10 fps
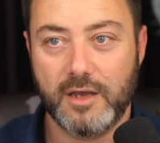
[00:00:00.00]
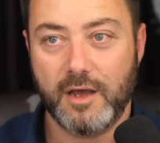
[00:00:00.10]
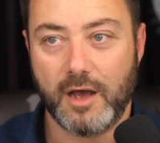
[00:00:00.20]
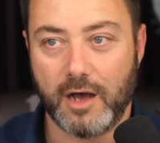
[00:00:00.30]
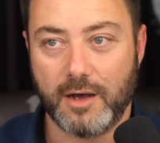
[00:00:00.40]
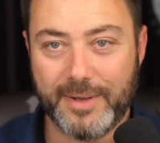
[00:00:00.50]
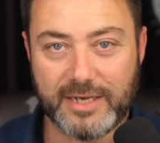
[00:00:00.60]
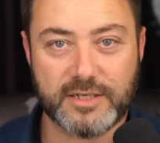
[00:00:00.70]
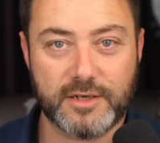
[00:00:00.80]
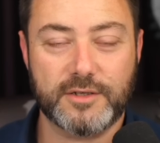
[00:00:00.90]
are
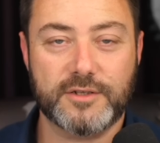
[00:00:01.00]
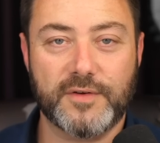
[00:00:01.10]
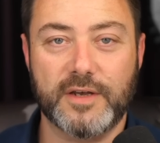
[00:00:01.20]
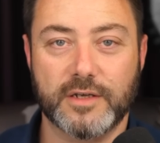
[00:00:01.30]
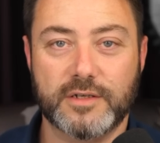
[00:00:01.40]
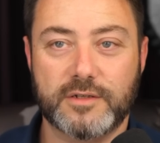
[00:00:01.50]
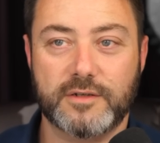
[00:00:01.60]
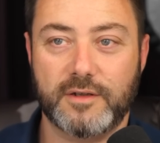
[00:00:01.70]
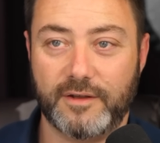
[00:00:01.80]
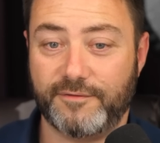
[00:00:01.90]
Mexicans first.
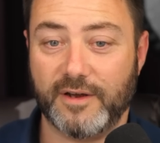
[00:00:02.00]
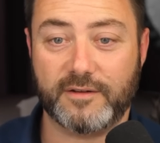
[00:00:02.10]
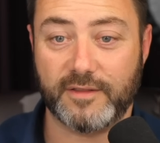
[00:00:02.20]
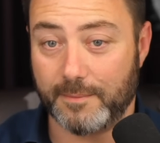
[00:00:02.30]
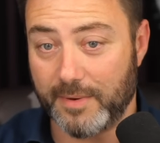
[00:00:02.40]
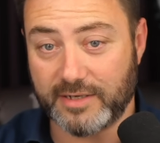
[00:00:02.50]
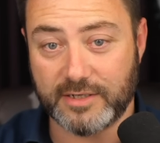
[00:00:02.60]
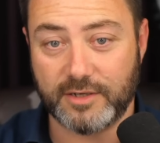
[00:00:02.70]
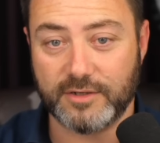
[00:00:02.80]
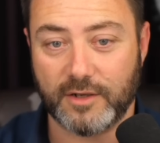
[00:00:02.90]
In fact, they're
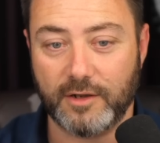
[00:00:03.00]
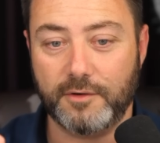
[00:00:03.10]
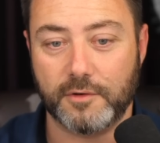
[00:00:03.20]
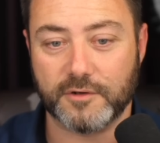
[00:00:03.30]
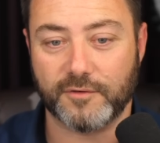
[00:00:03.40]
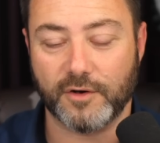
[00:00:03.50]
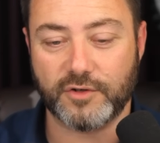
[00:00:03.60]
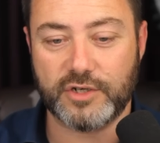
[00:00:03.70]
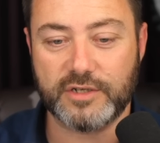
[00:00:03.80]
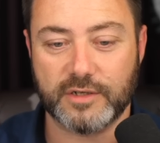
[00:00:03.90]
Mexicans alone as far as
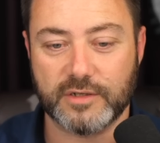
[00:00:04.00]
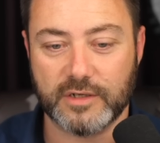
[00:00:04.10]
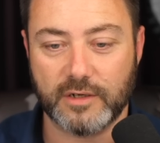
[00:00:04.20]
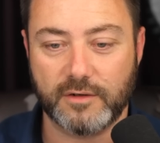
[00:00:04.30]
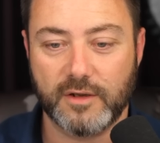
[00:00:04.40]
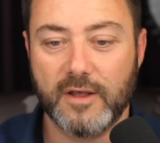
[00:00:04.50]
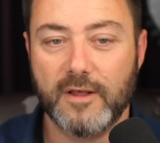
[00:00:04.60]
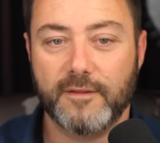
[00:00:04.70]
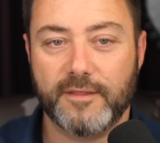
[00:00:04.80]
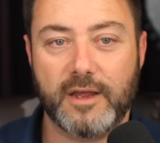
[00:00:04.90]
she's concerned.
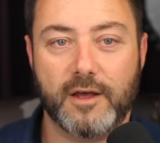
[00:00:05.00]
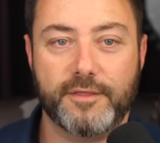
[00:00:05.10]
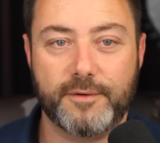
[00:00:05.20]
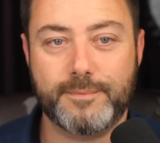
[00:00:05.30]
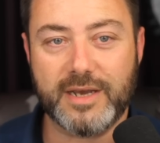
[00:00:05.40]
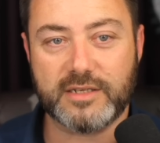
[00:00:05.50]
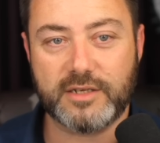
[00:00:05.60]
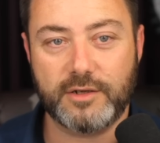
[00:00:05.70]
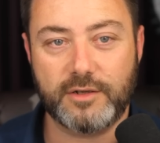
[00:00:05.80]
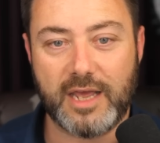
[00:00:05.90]
They are the
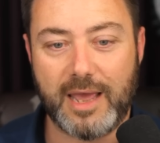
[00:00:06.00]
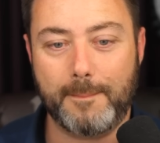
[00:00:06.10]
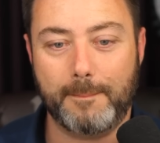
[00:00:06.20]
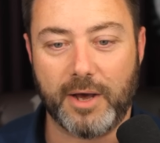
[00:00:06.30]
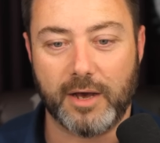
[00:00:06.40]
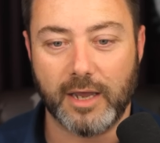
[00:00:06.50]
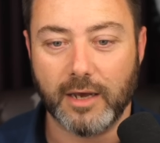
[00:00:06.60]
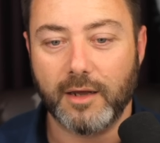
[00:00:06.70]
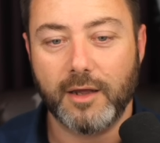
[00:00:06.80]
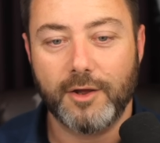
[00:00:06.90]
Mexican Empire
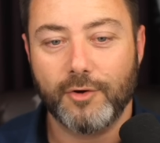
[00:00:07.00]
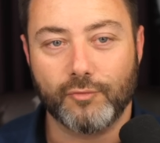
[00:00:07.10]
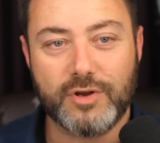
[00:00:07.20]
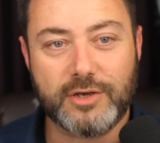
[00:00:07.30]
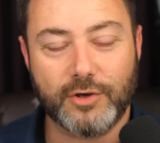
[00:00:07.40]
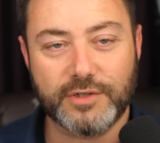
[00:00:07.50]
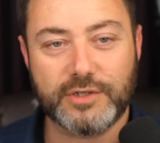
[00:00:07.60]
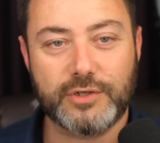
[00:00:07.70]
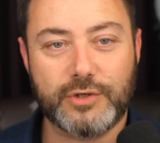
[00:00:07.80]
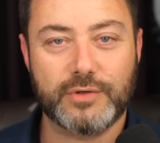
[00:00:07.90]

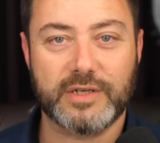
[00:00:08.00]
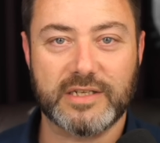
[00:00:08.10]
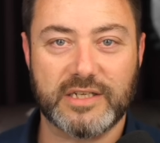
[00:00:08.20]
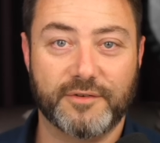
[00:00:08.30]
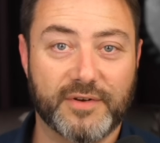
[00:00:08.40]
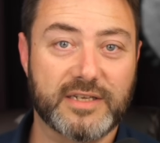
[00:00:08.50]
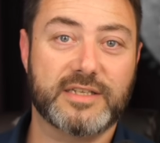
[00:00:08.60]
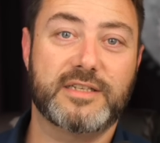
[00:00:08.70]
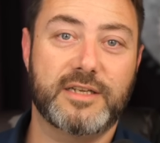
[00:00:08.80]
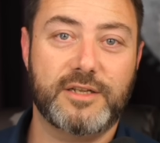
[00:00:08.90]
reconstituting itself, as I
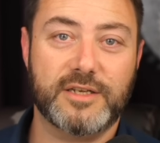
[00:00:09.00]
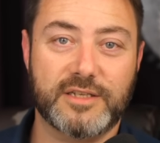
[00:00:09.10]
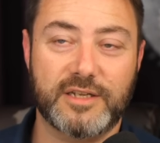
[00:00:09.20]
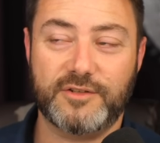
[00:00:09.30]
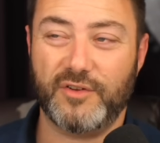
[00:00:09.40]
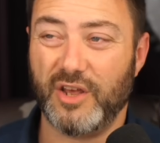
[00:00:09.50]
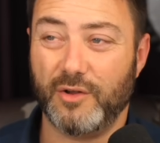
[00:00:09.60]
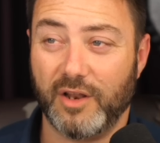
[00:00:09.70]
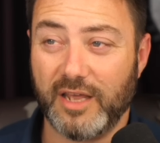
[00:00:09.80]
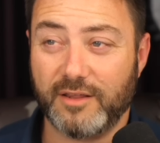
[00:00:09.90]
said in yesterday's video, like